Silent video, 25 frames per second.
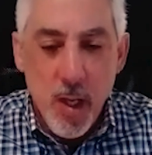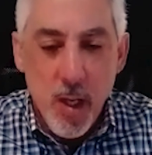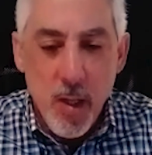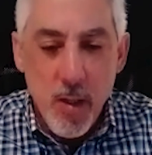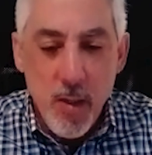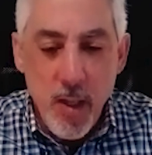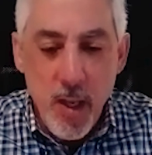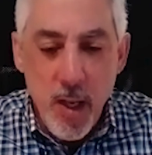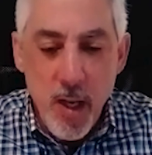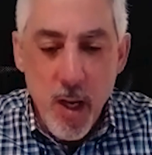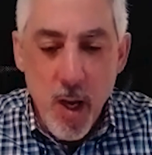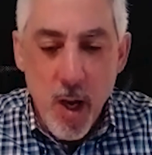
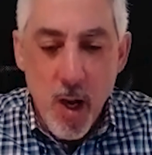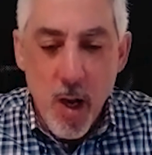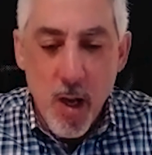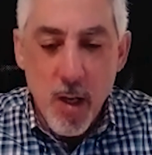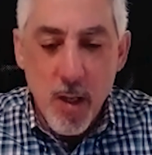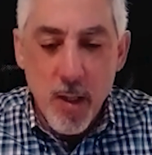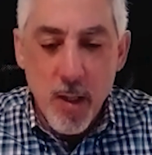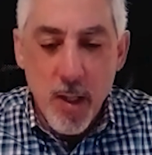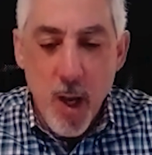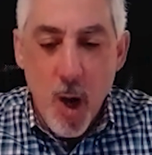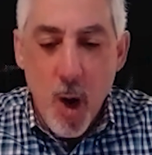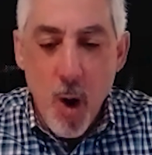the
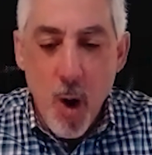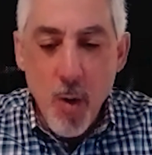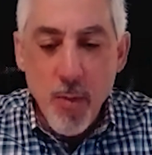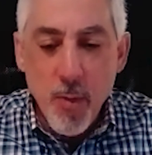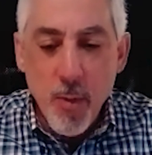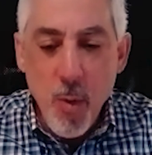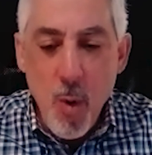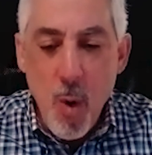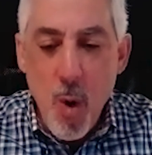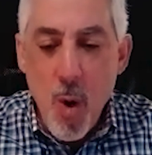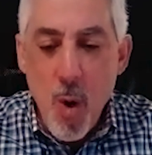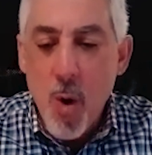
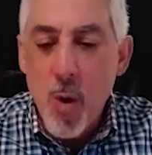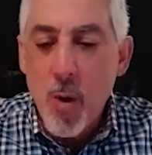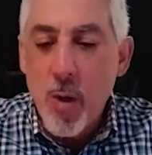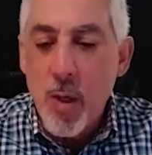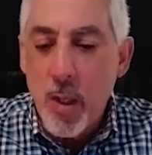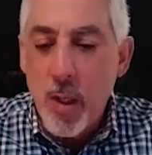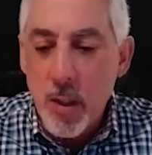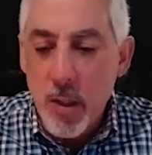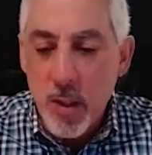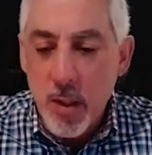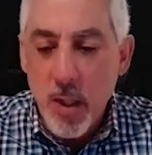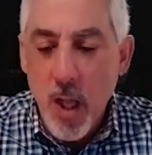overall
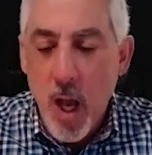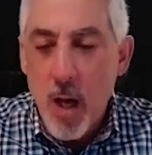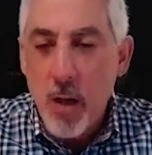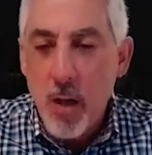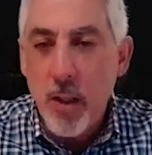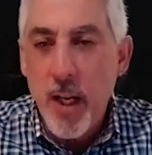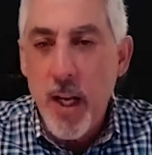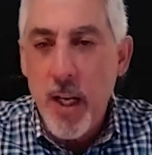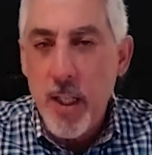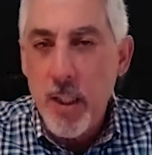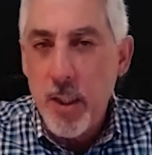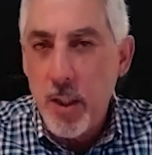
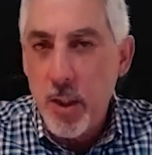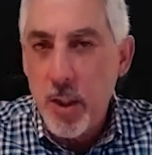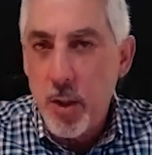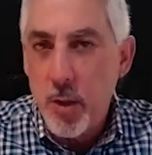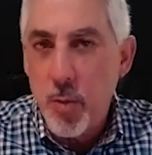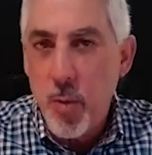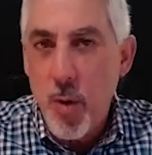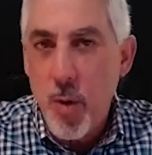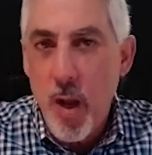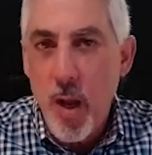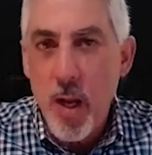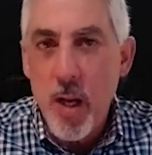consolidation
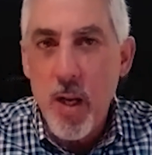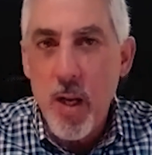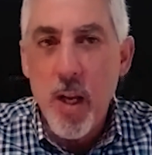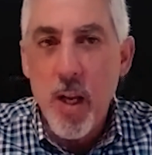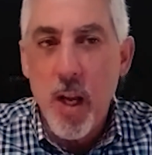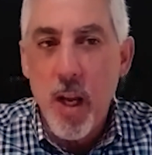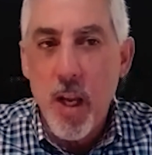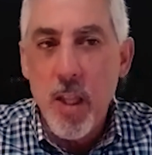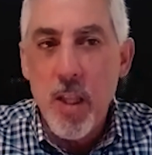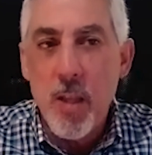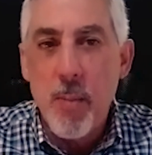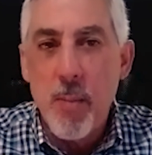trend
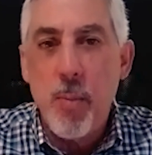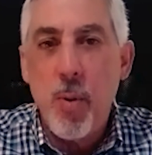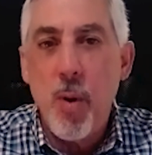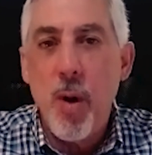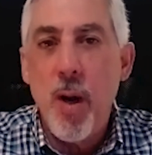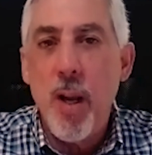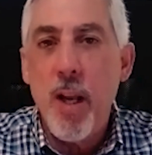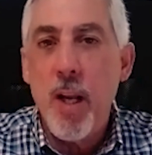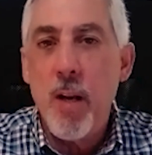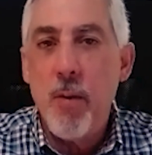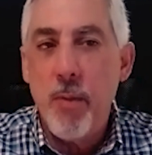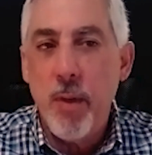in the
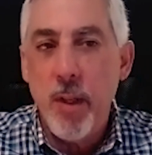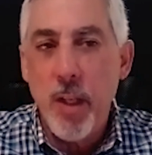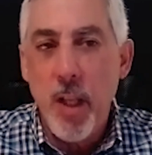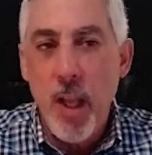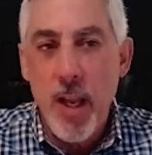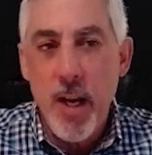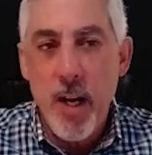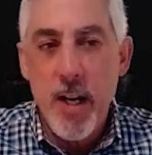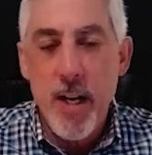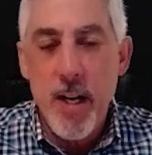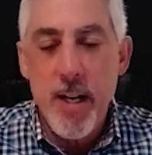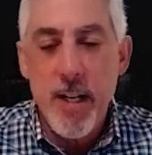printing and
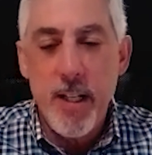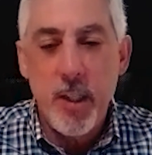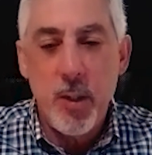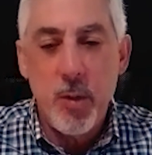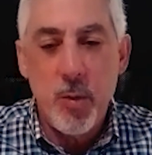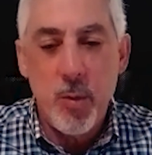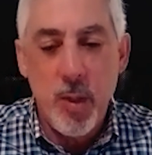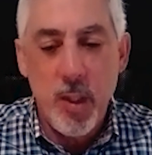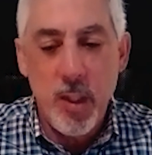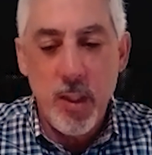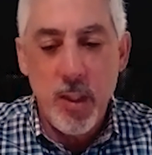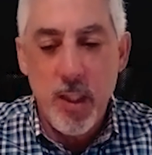related
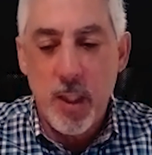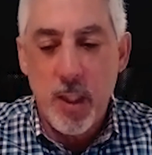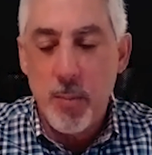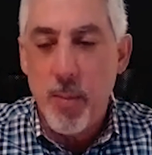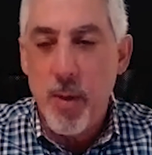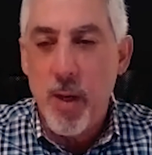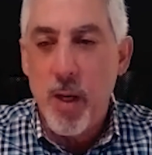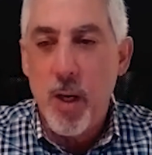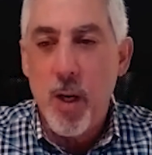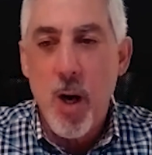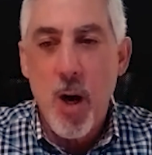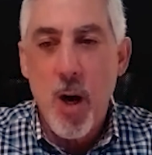industries that's
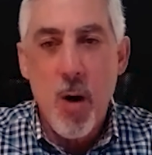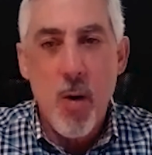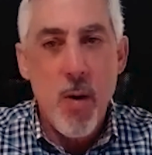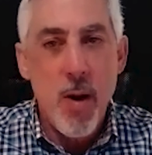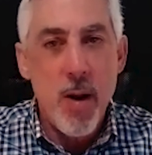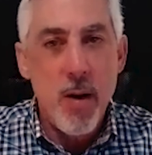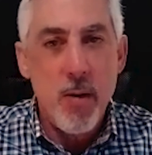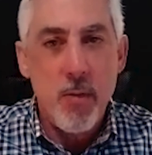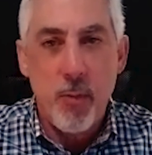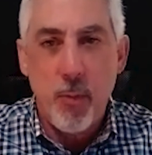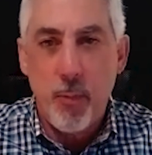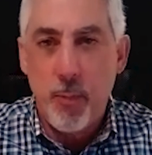been
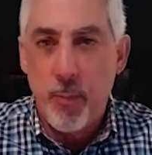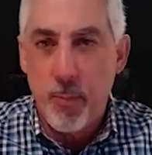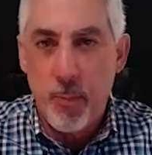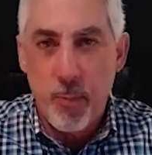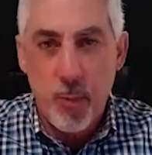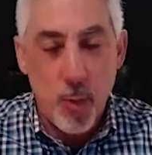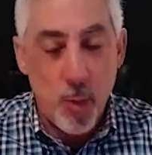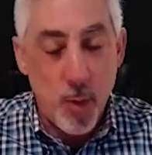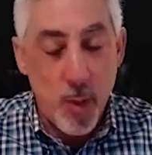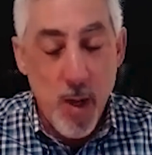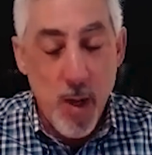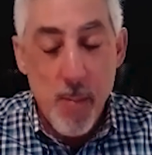occurring
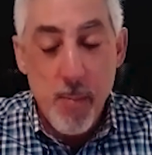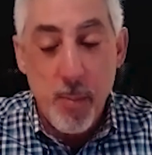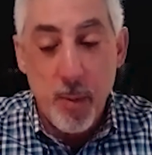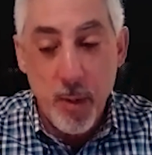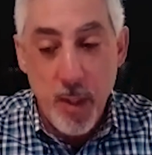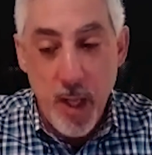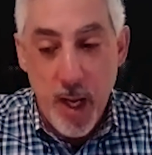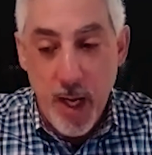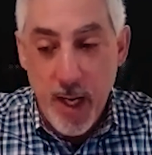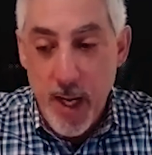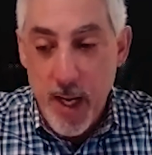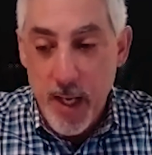for a couple
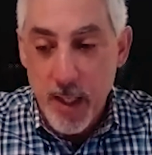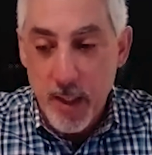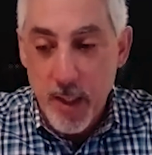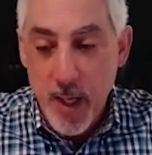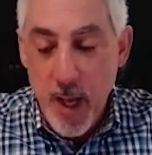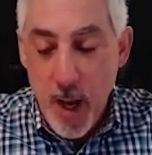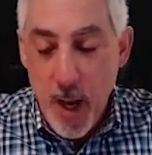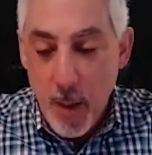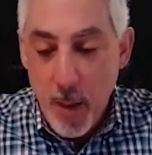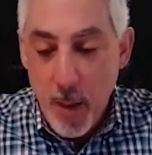decades